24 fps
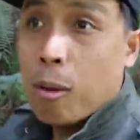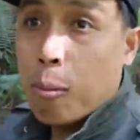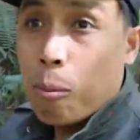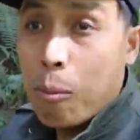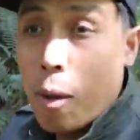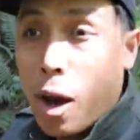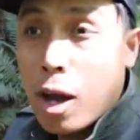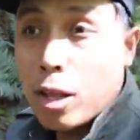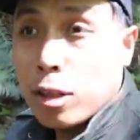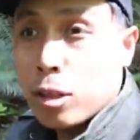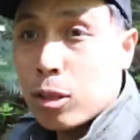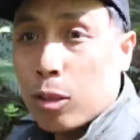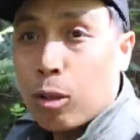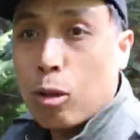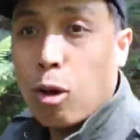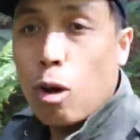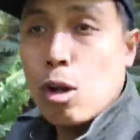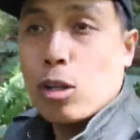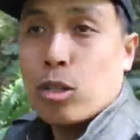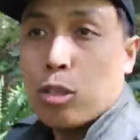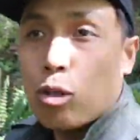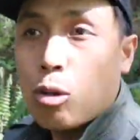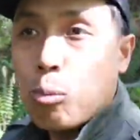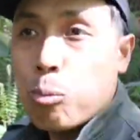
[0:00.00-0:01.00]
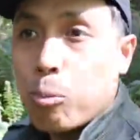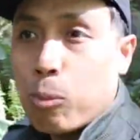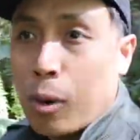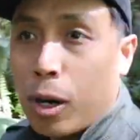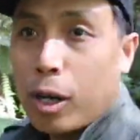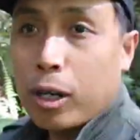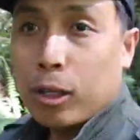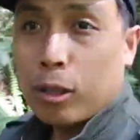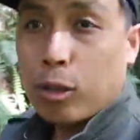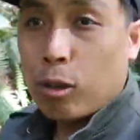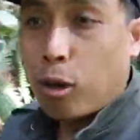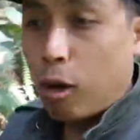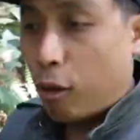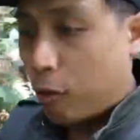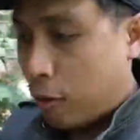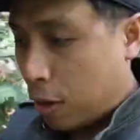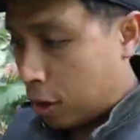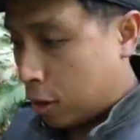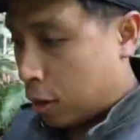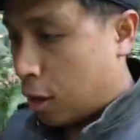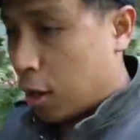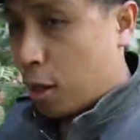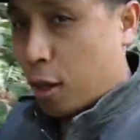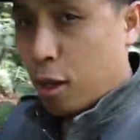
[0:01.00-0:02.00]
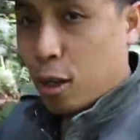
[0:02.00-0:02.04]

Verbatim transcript: but also part of it.